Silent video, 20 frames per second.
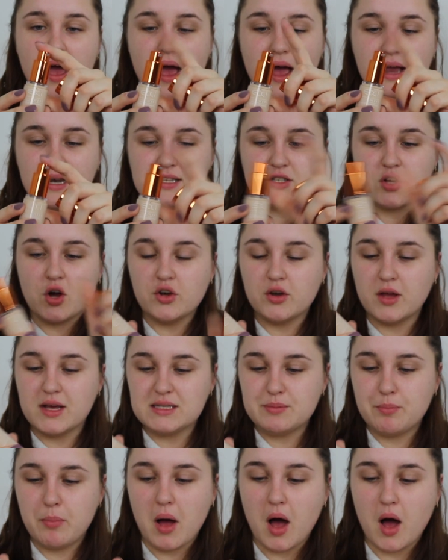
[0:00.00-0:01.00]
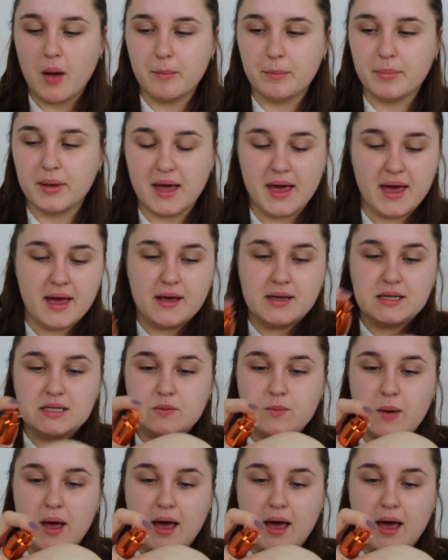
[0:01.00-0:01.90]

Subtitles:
and it's got a nice pump here as